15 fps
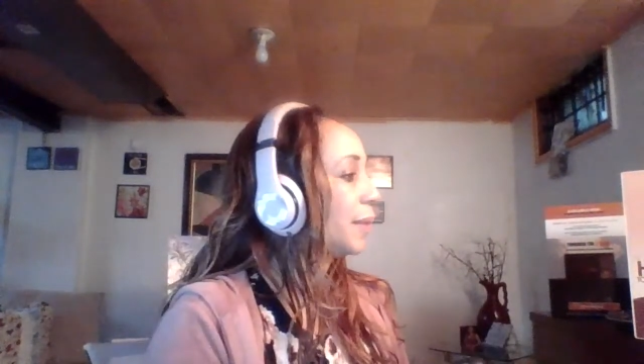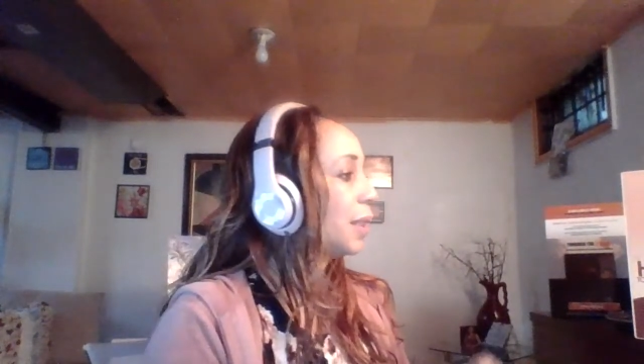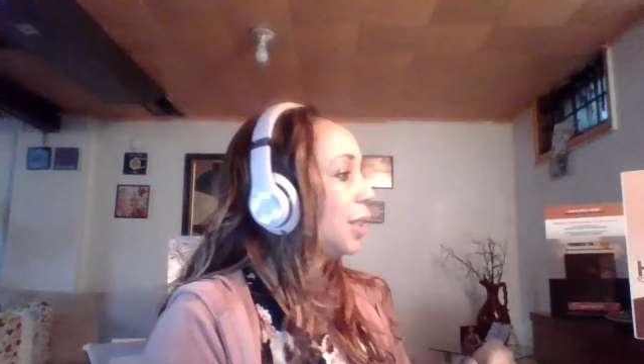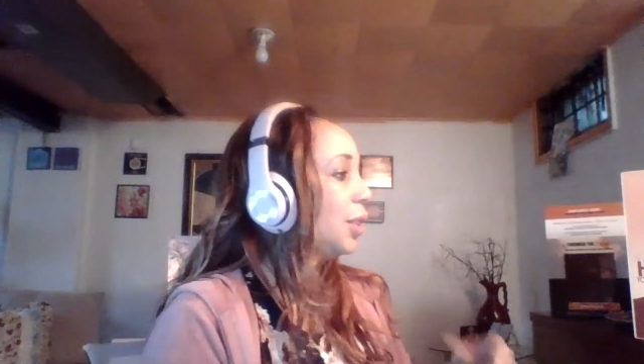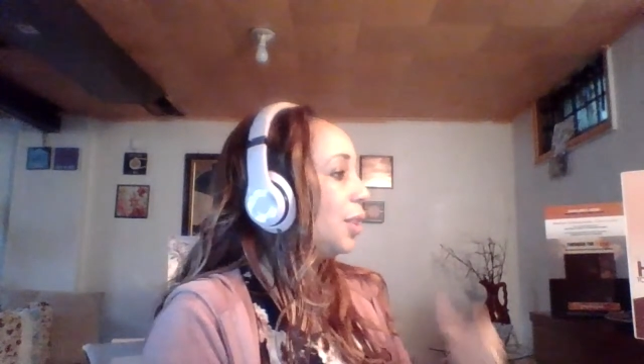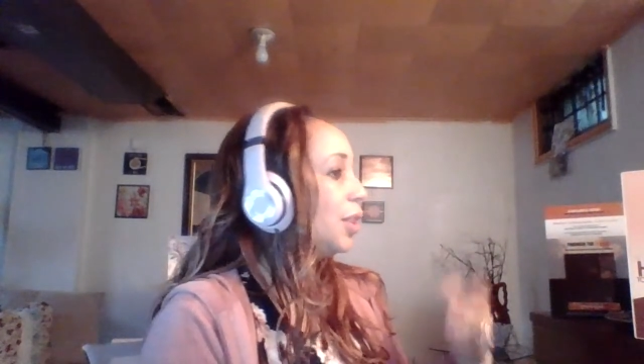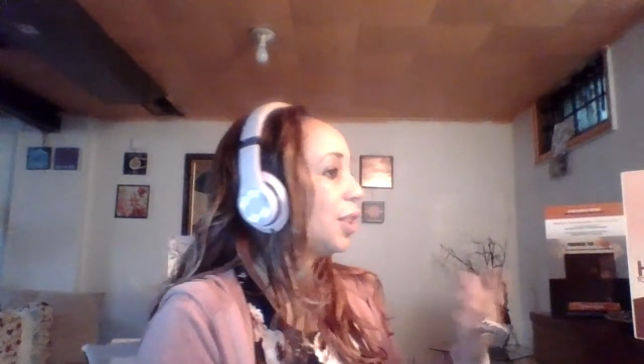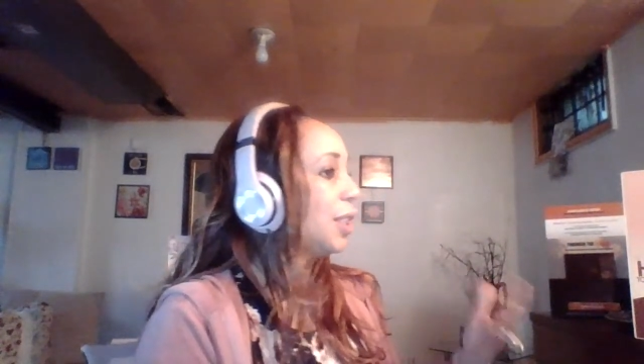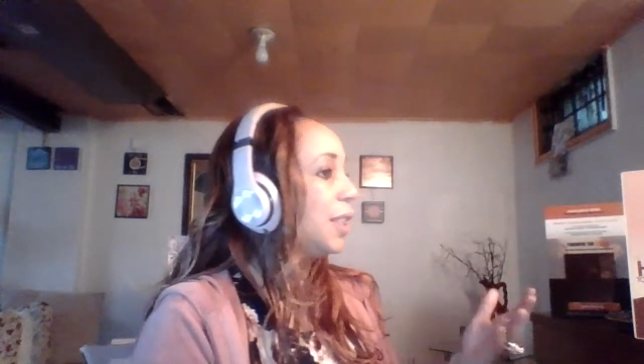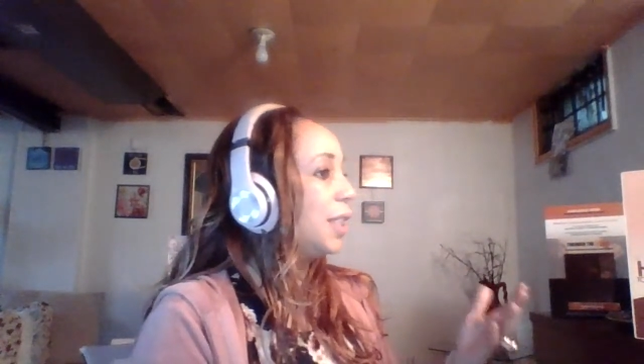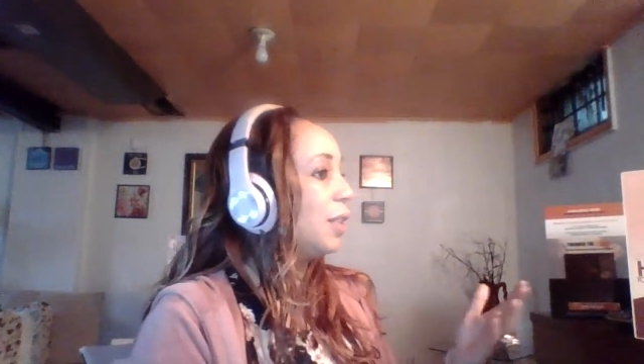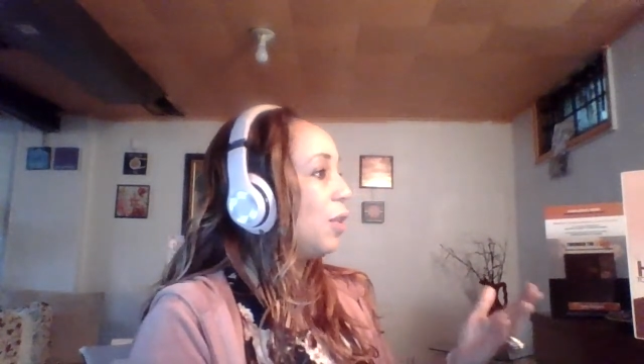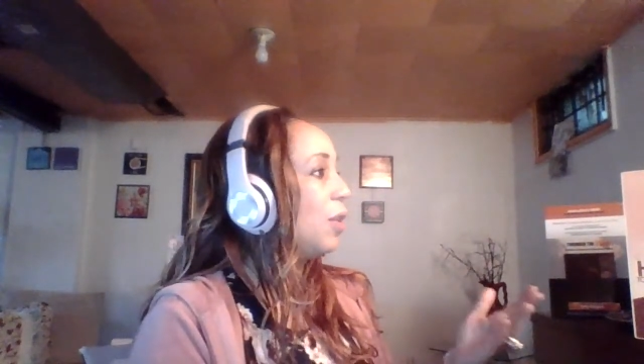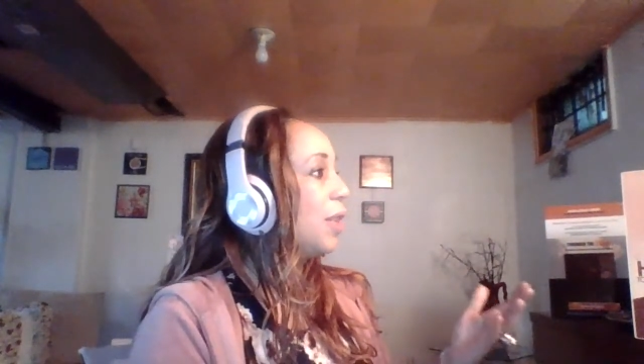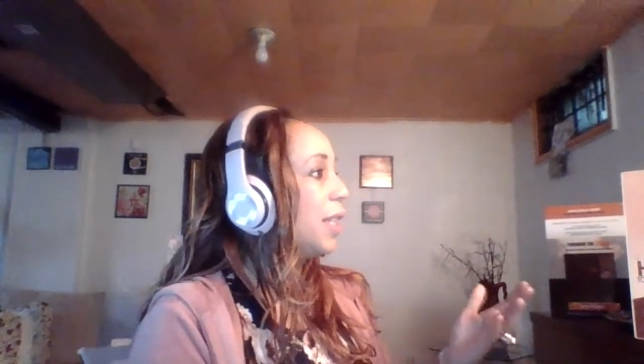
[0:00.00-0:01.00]
She was just
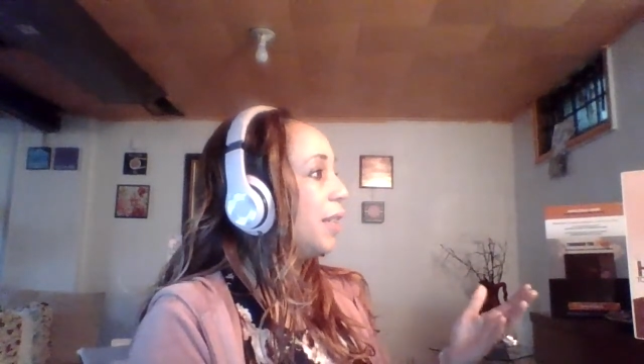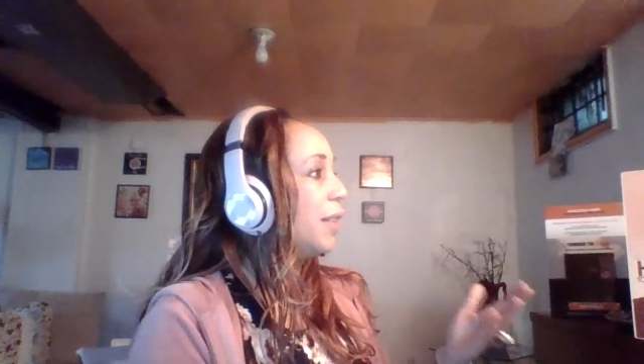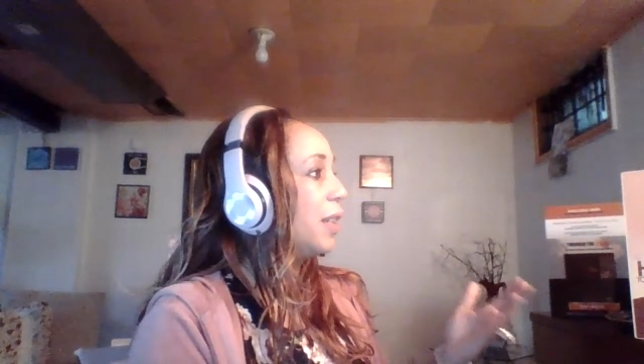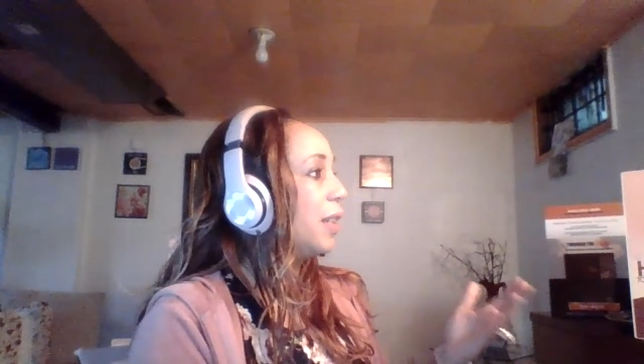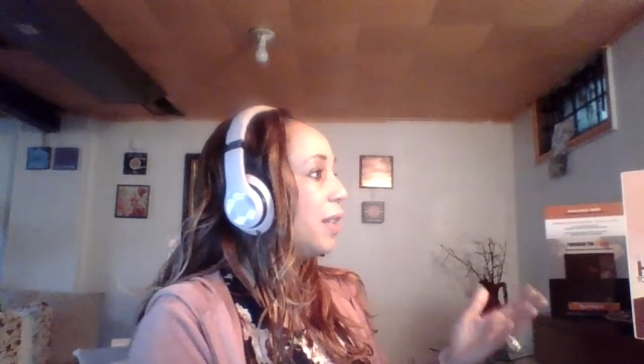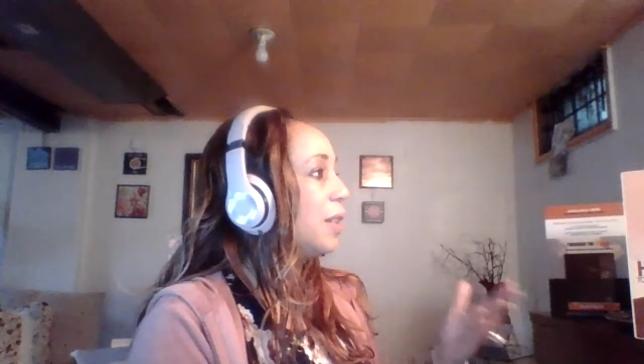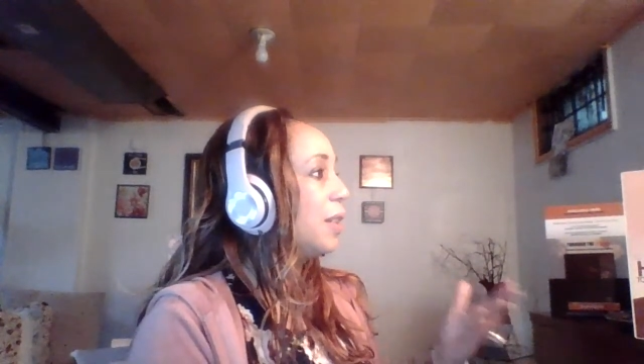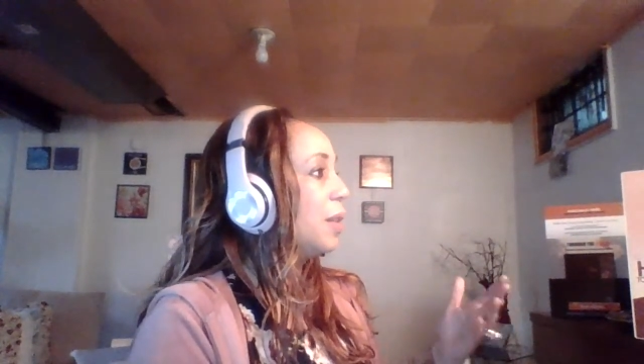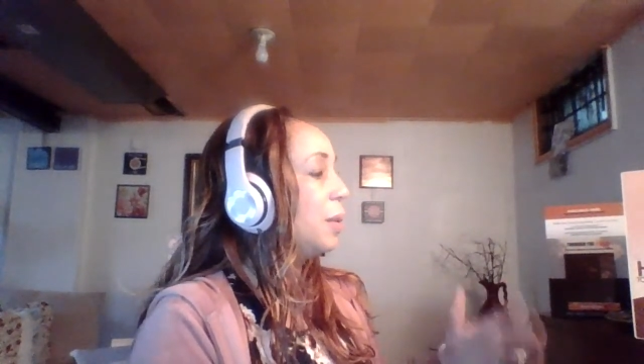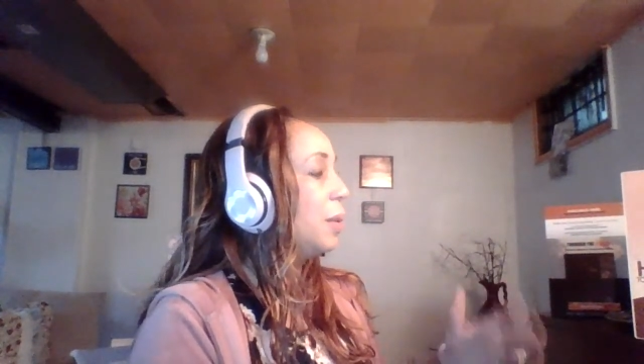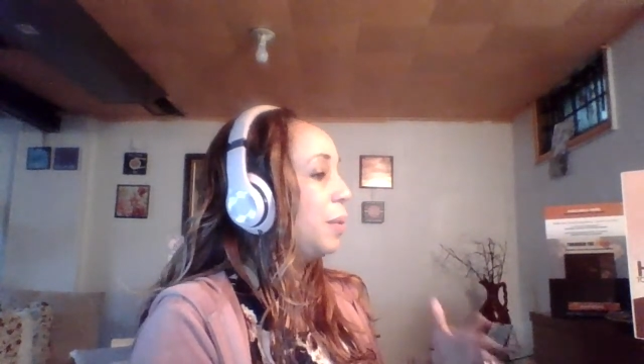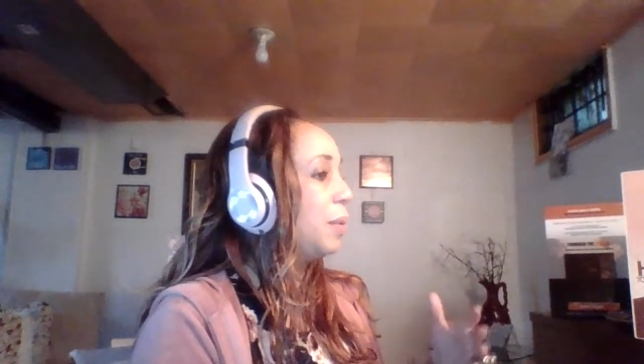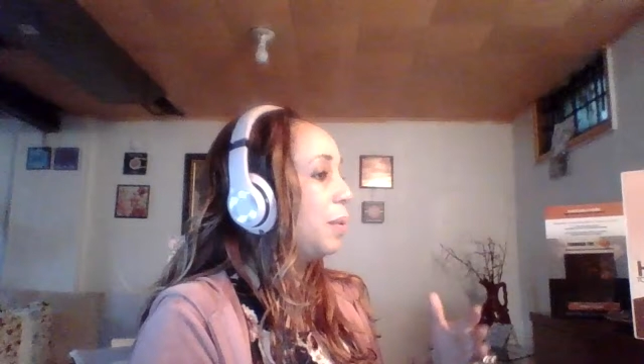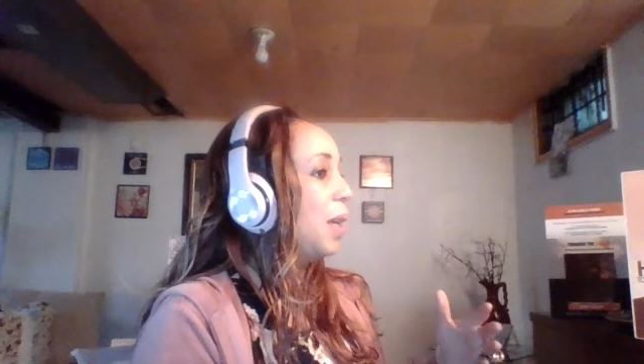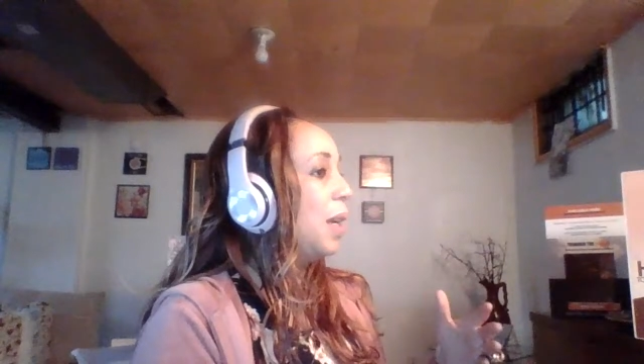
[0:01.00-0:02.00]
an ordinary girl
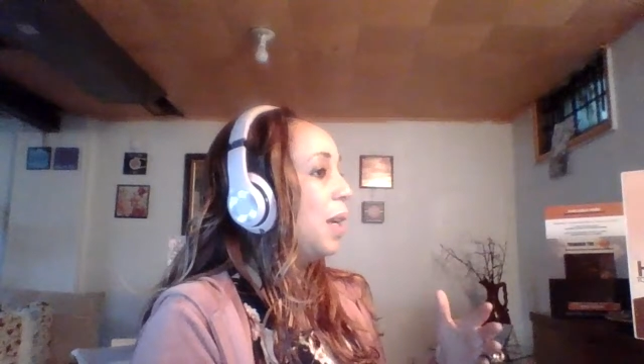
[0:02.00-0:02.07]
who